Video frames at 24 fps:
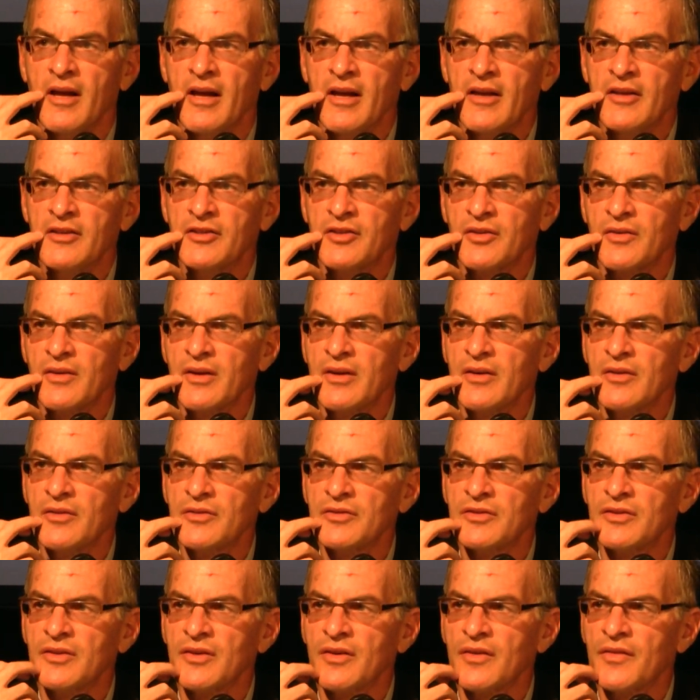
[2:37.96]

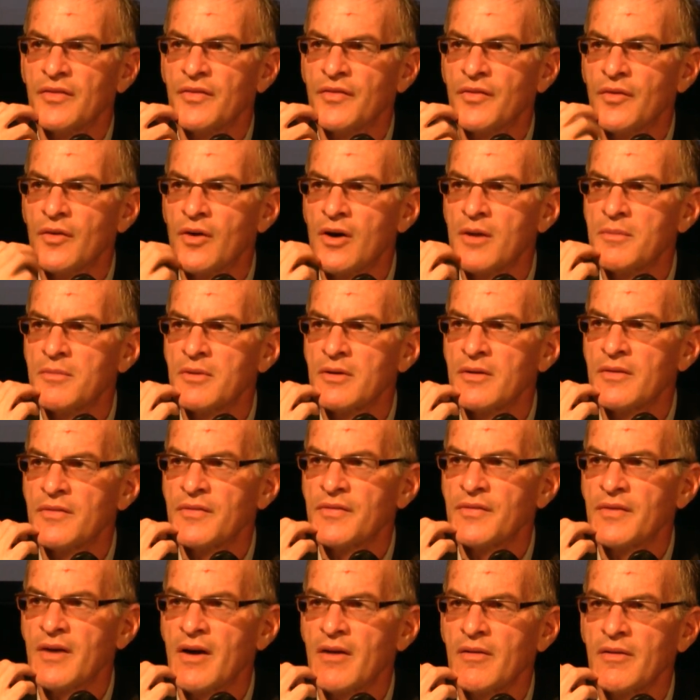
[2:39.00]
Israel's
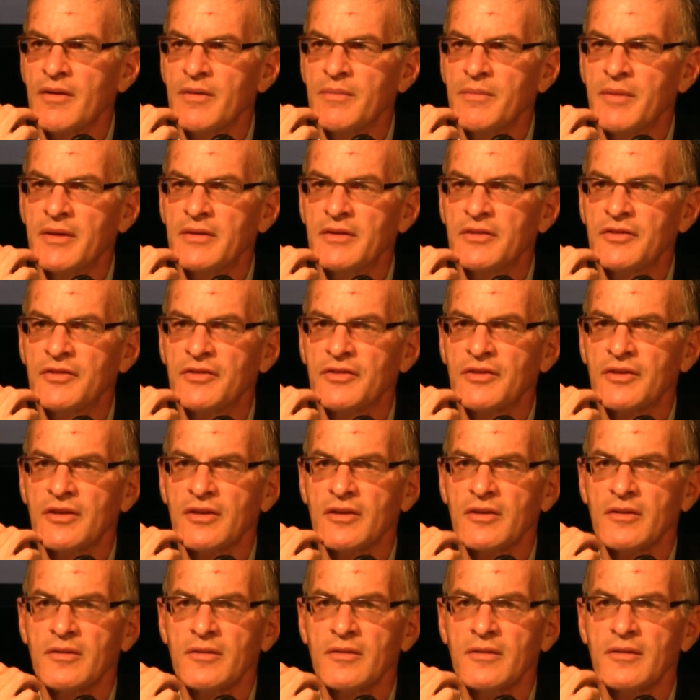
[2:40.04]
former foreign
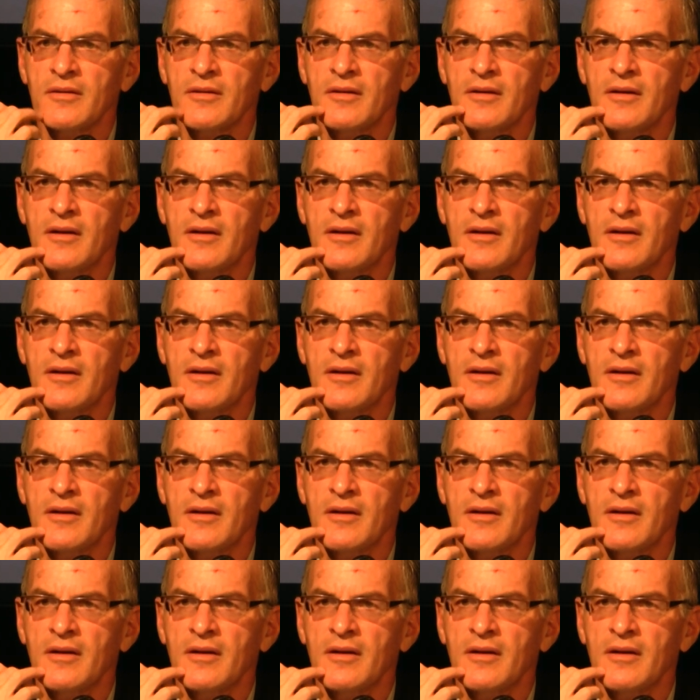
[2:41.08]
minister,